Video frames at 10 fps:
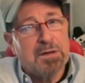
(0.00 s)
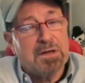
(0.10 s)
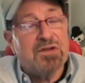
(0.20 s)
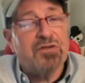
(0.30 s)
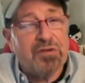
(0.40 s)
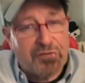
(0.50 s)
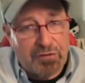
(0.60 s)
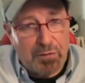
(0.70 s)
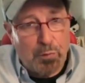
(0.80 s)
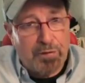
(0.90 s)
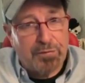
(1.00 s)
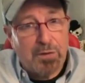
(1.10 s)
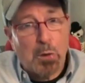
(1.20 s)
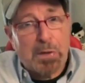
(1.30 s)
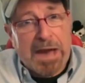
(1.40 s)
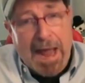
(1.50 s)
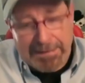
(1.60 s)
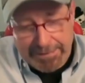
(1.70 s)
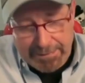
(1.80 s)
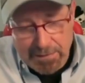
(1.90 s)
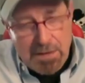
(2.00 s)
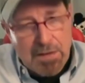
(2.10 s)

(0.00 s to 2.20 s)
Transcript: consistent with reality.